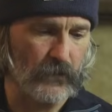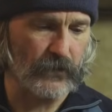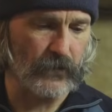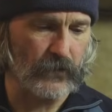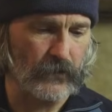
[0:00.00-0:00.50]

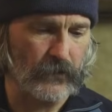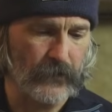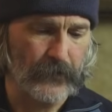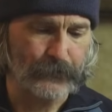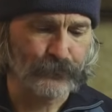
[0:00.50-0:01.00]
think
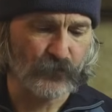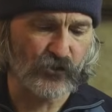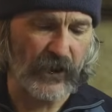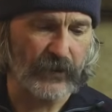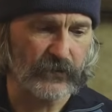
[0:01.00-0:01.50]

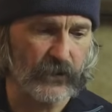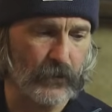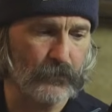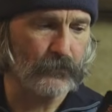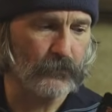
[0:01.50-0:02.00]
Chad has
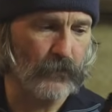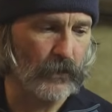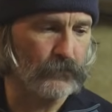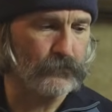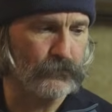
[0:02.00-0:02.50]
done a
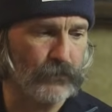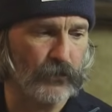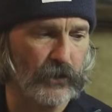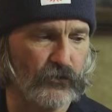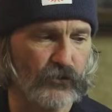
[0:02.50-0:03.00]

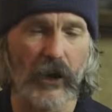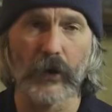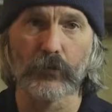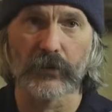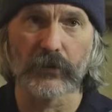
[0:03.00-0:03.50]
brilliant
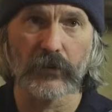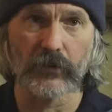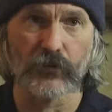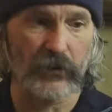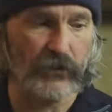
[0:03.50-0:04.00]
job with
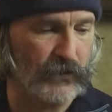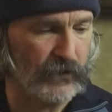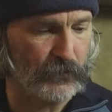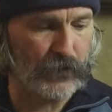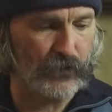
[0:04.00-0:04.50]
constructing
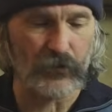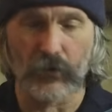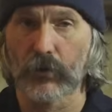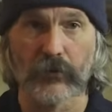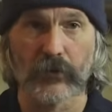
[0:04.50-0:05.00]
these meals, or
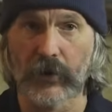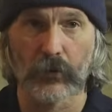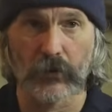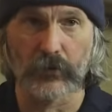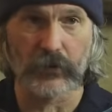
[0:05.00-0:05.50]
whoever he
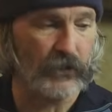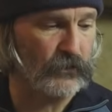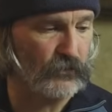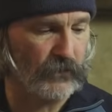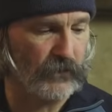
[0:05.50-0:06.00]
works with to
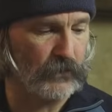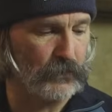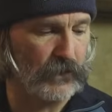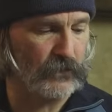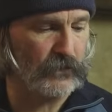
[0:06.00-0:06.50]
construct these meals.